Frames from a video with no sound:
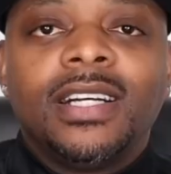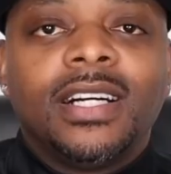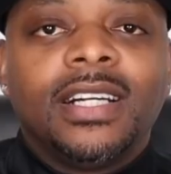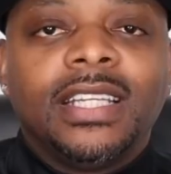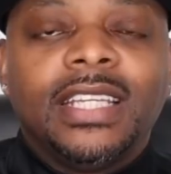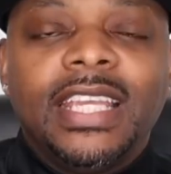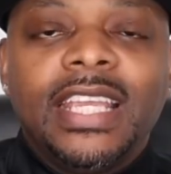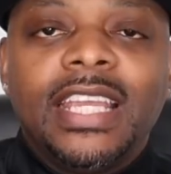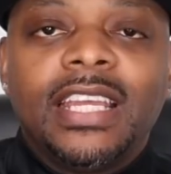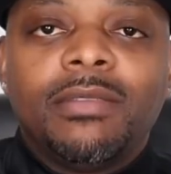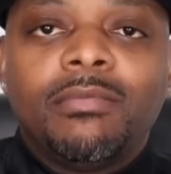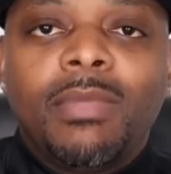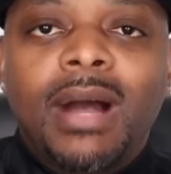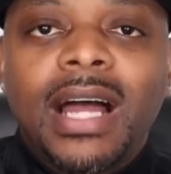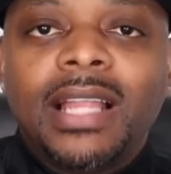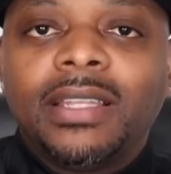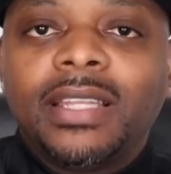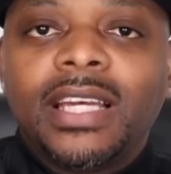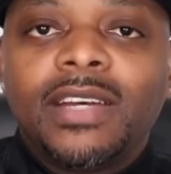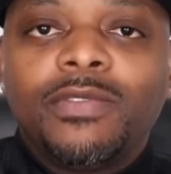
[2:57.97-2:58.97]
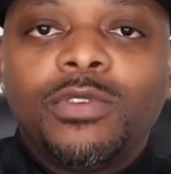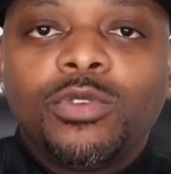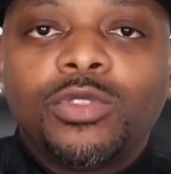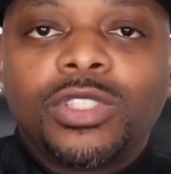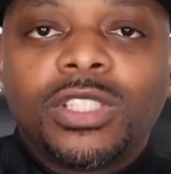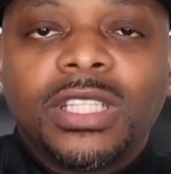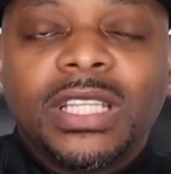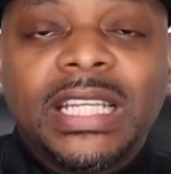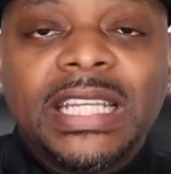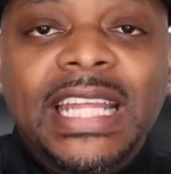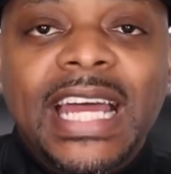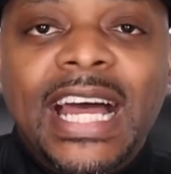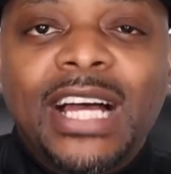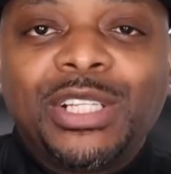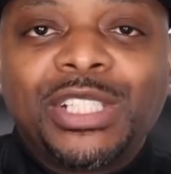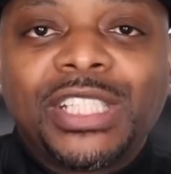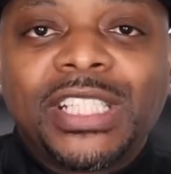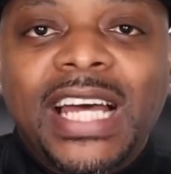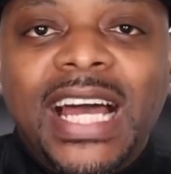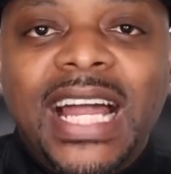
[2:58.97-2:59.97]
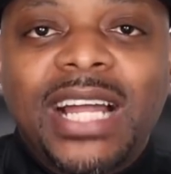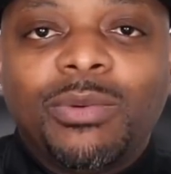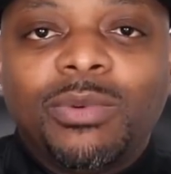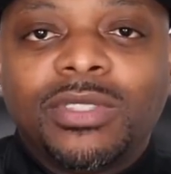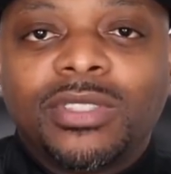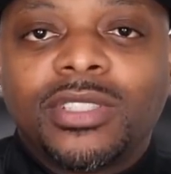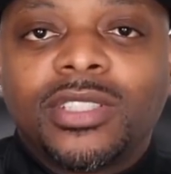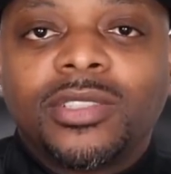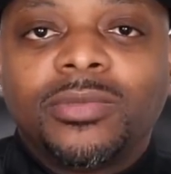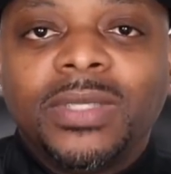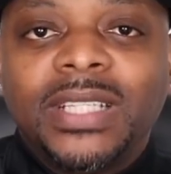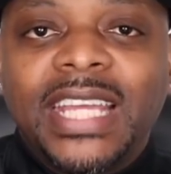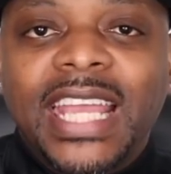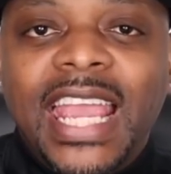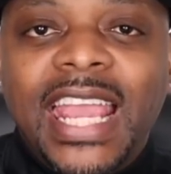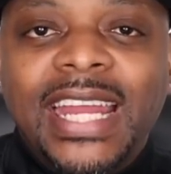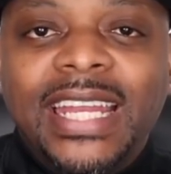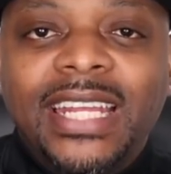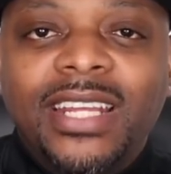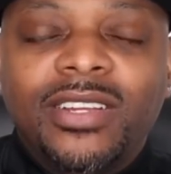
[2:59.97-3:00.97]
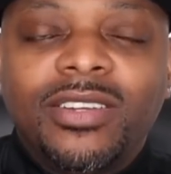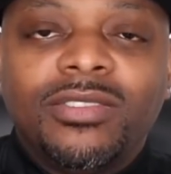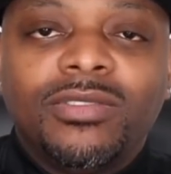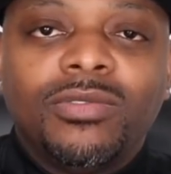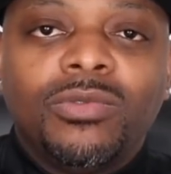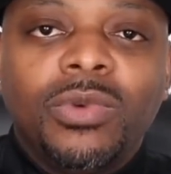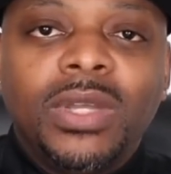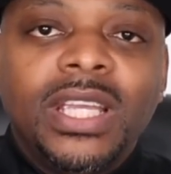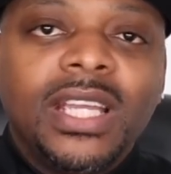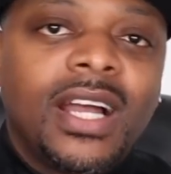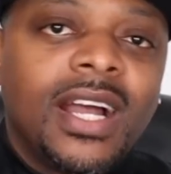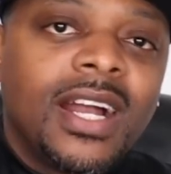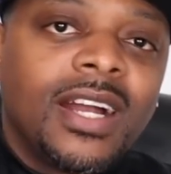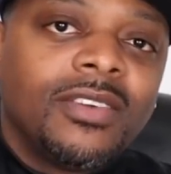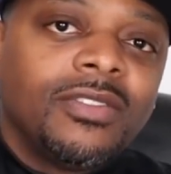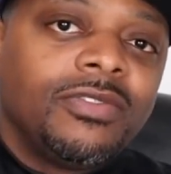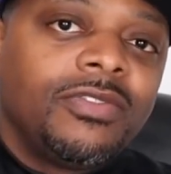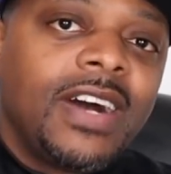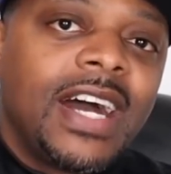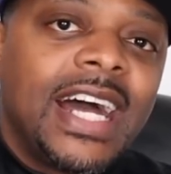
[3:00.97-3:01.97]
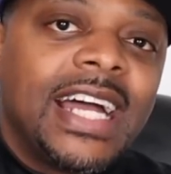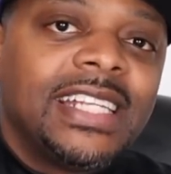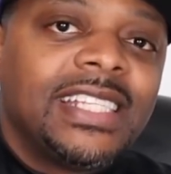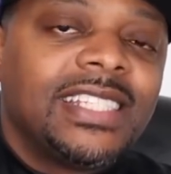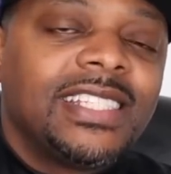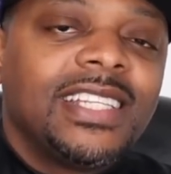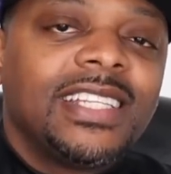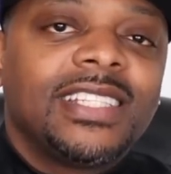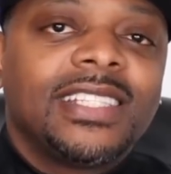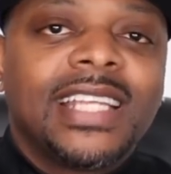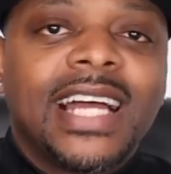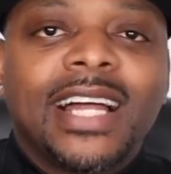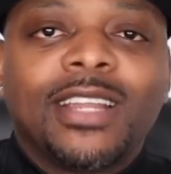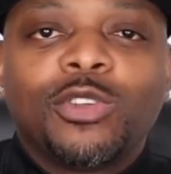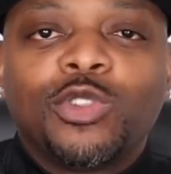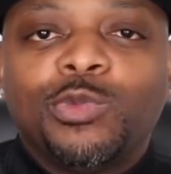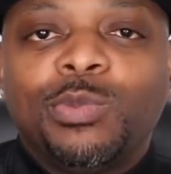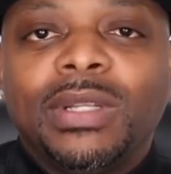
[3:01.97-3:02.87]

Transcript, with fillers: Again, my levels to the downside was 380. We are five, six dollars